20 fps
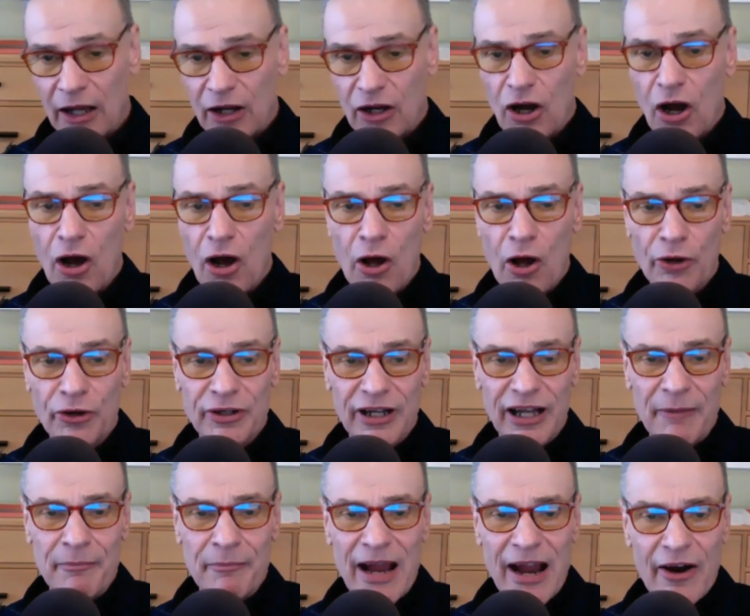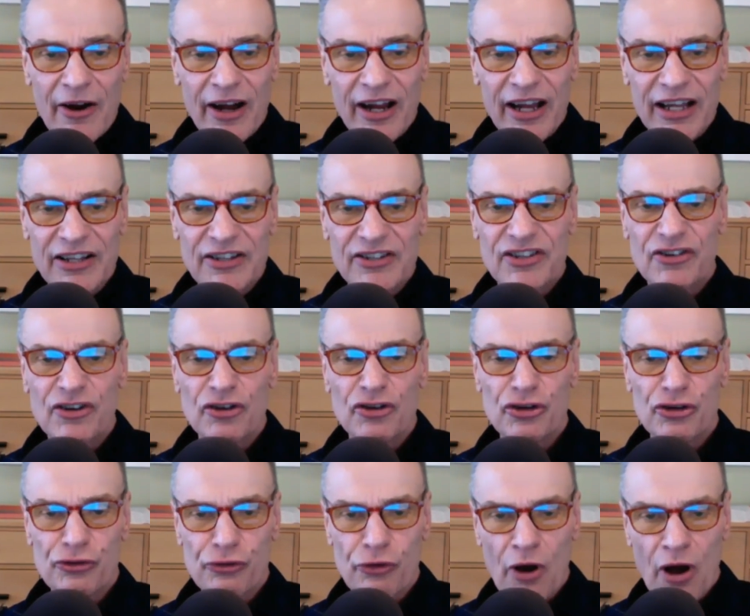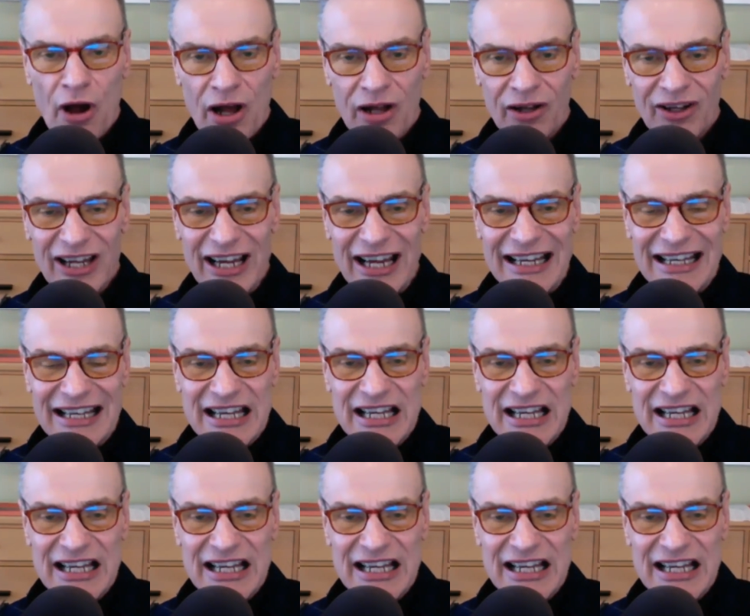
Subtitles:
called "Americans Strongly